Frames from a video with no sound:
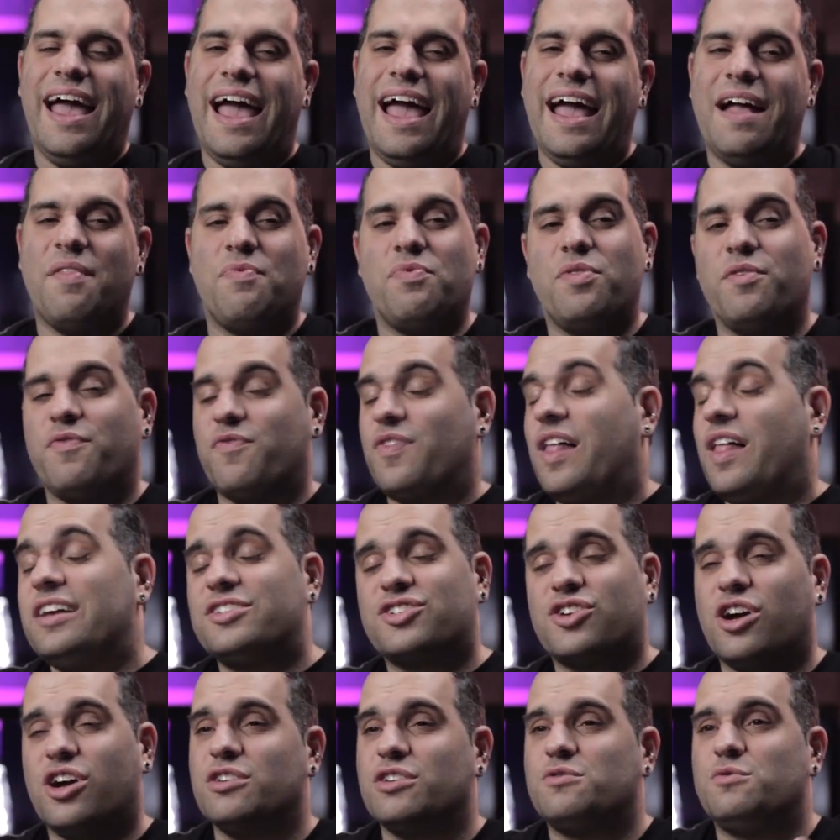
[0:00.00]
And the
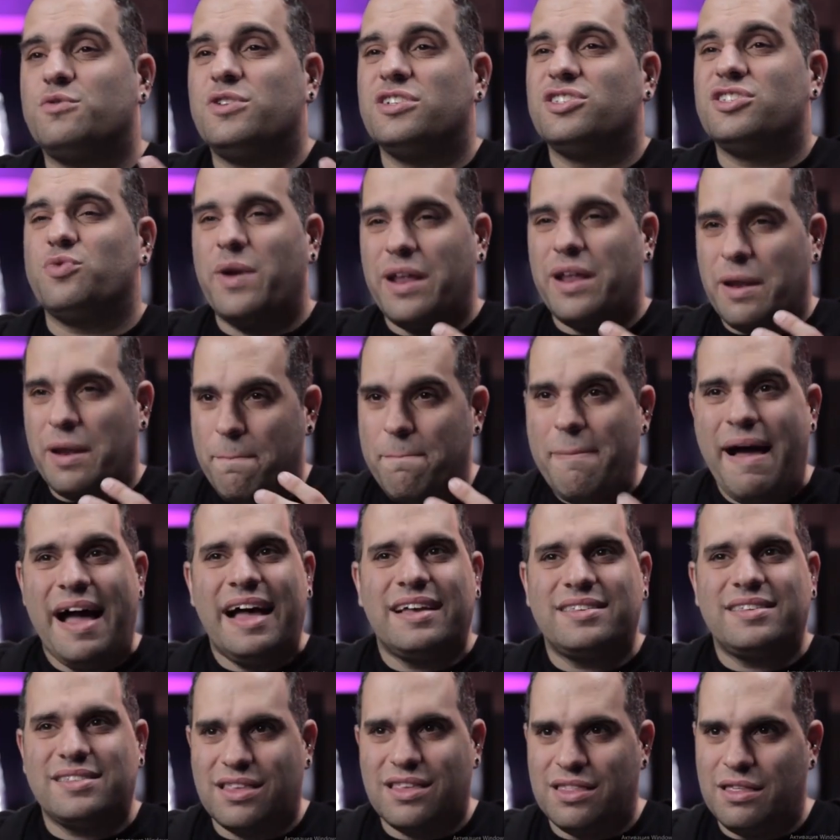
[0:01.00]
flashcards were just a way to
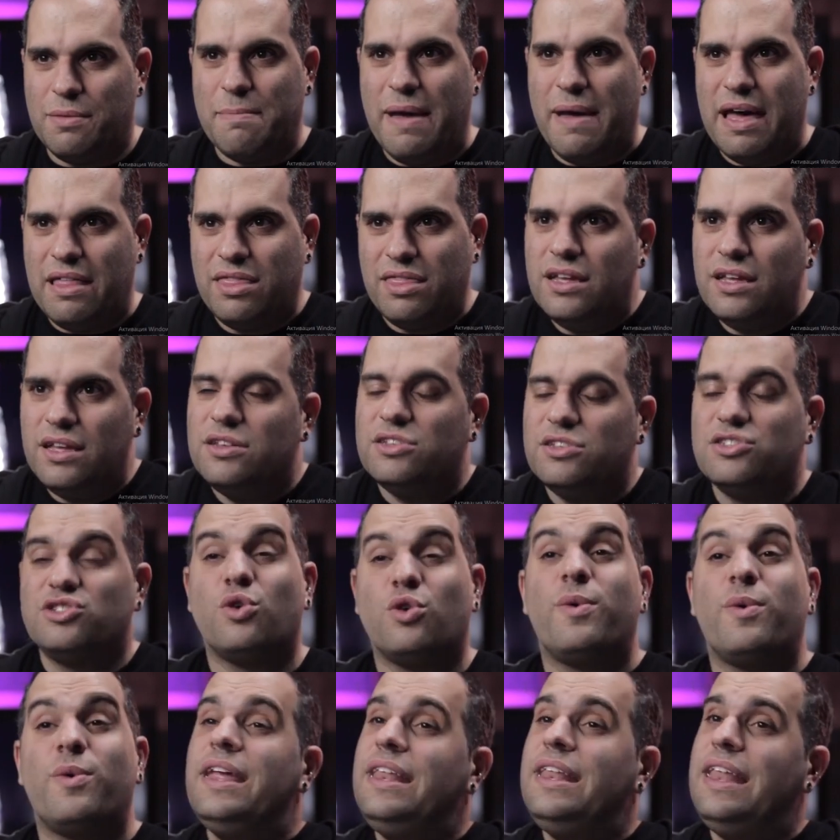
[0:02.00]
mask the method.
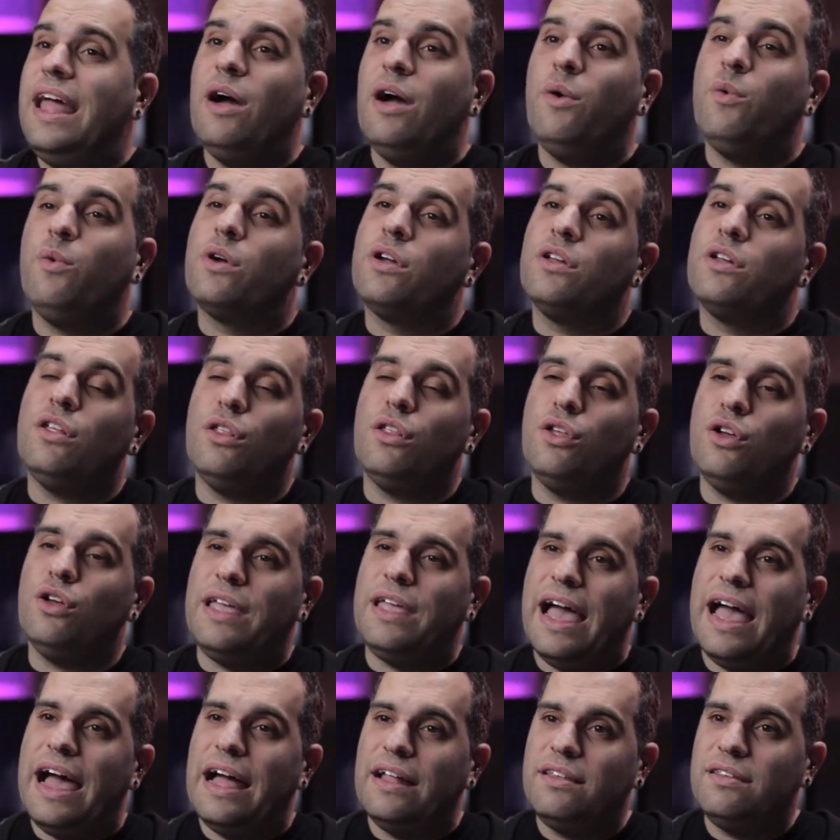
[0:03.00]
So right now, we're going to
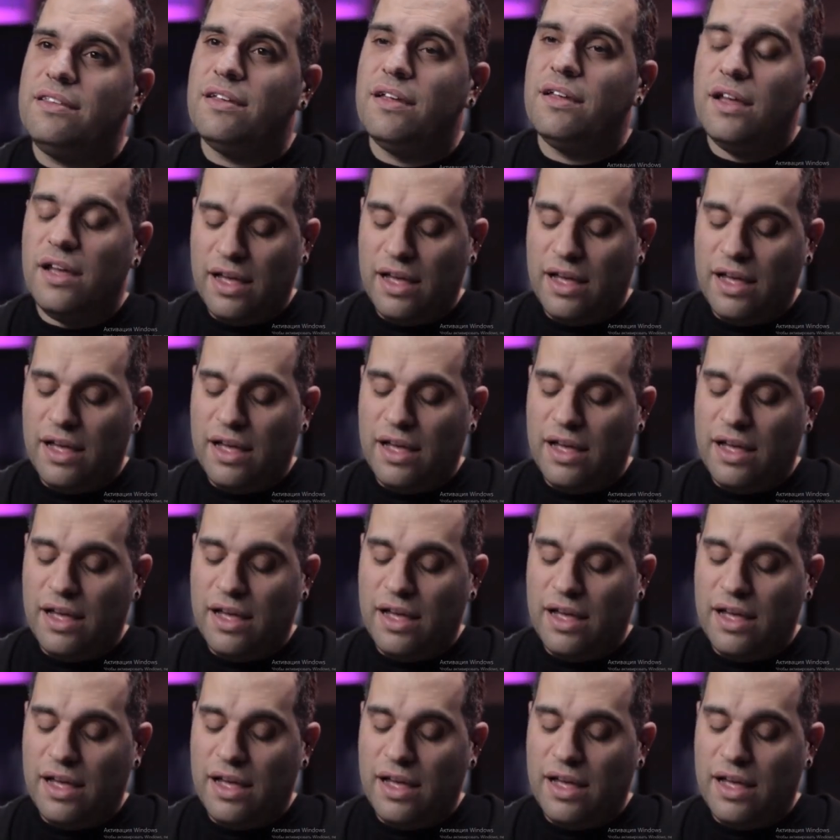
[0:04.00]
look at